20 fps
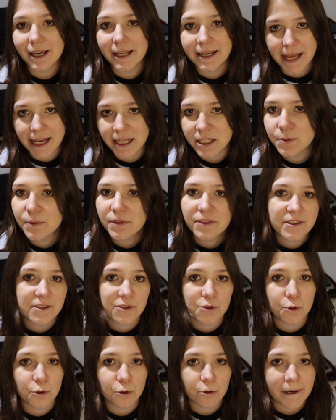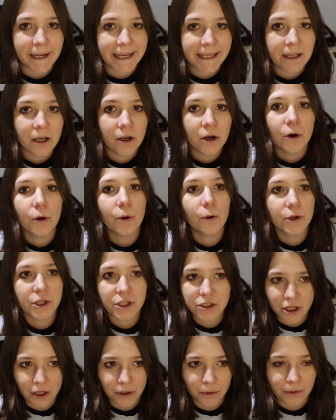connect with the story or
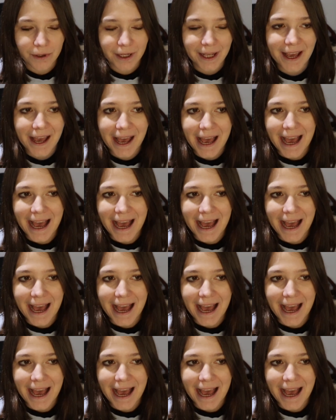you don't.